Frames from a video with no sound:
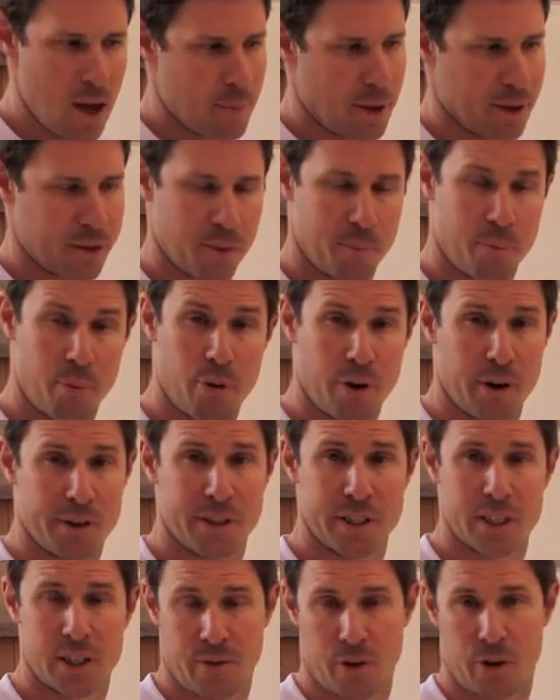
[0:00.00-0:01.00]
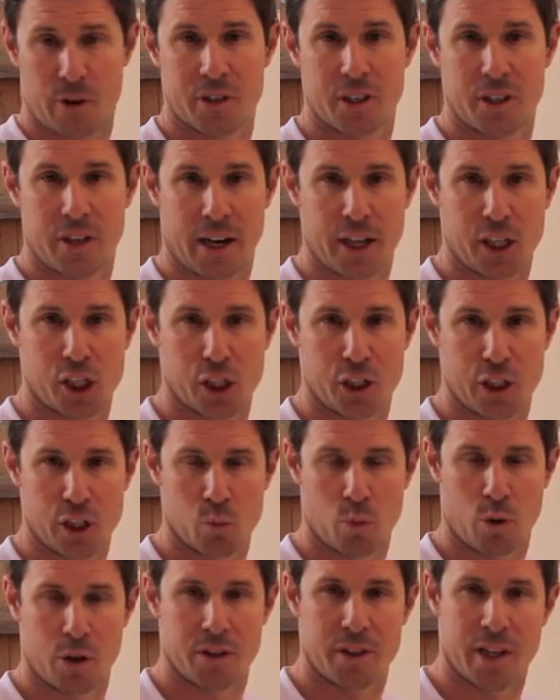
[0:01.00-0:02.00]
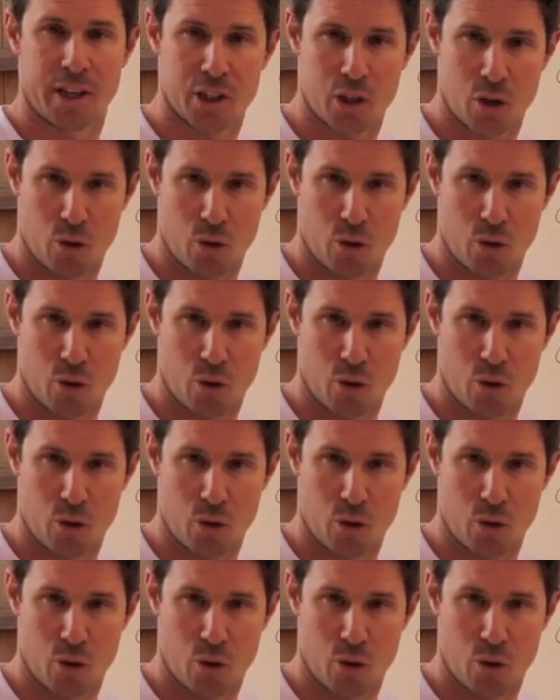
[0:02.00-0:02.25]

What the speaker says: But the process of oxidation is what does